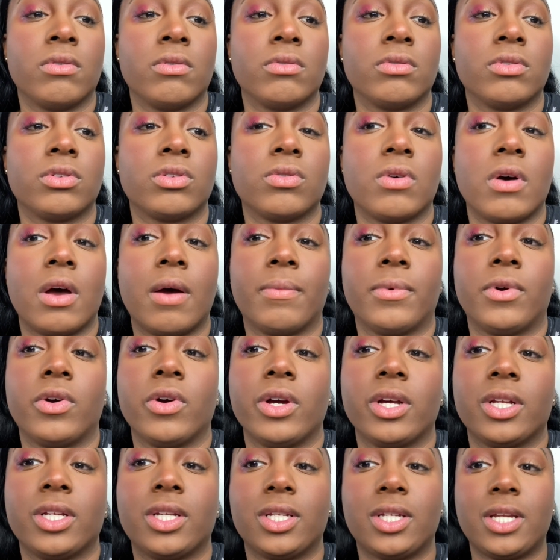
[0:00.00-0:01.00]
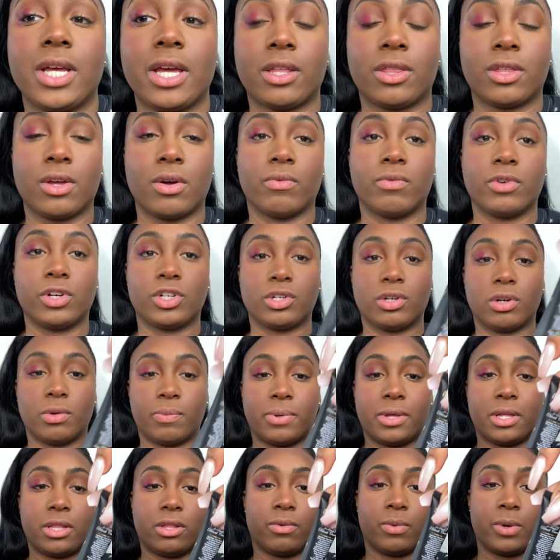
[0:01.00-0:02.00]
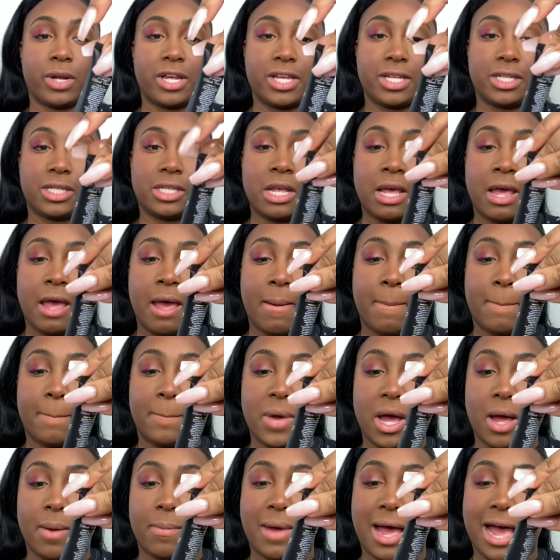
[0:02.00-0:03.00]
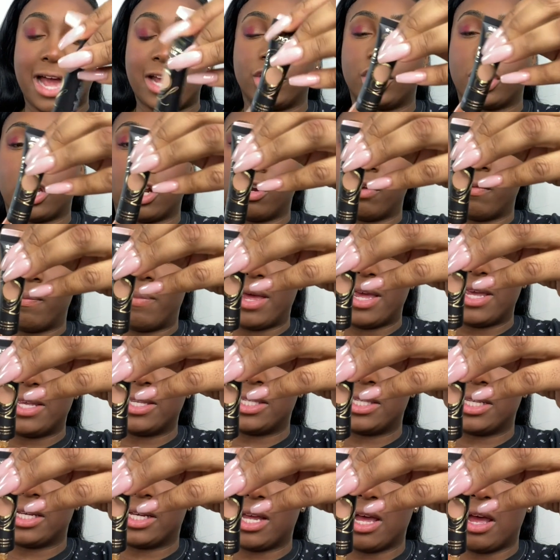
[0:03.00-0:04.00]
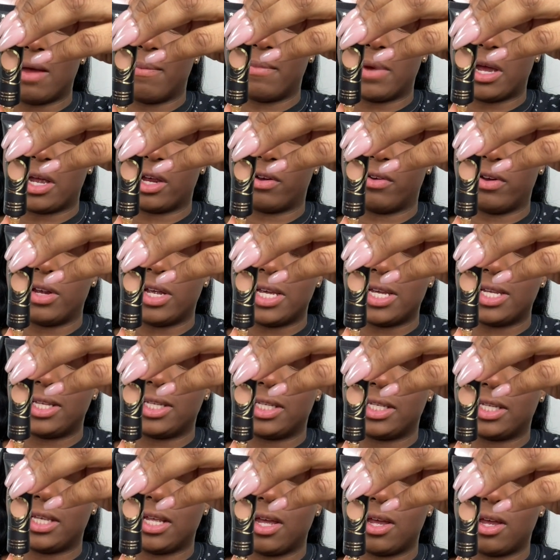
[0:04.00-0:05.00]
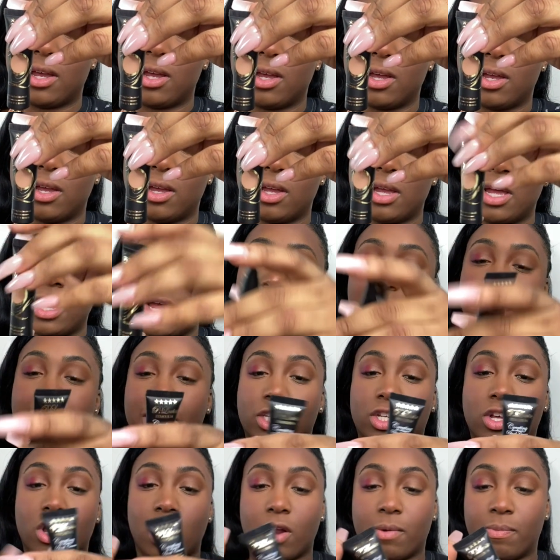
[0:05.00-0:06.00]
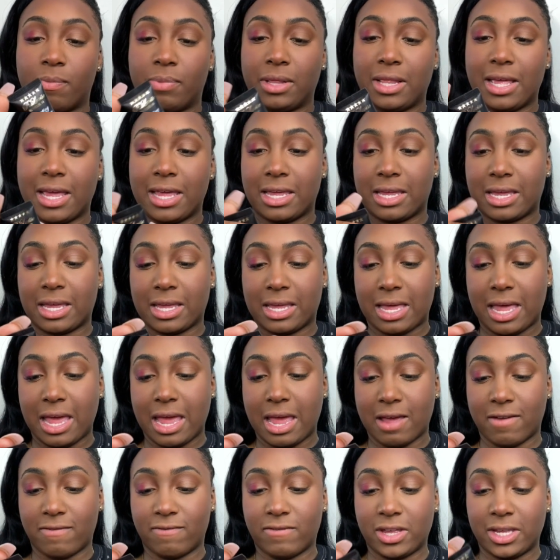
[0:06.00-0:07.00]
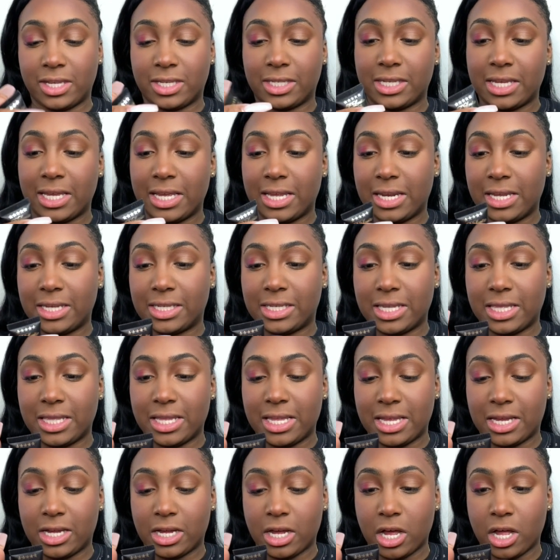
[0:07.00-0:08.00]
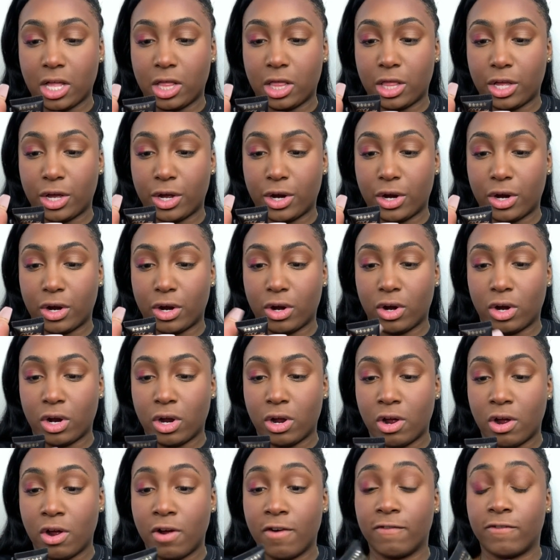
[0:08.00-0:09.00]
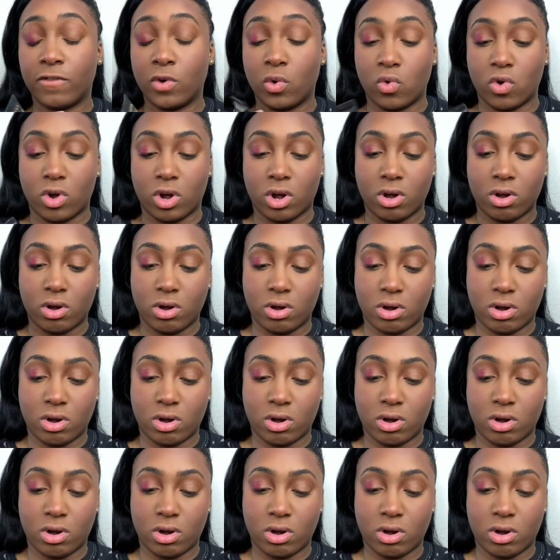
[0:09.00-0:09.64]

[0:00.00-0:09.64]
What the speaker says: So I'm going to take the original P. Louise eyeshadow base to cut my crease. It's called Blank Canvas. It is in the color 4.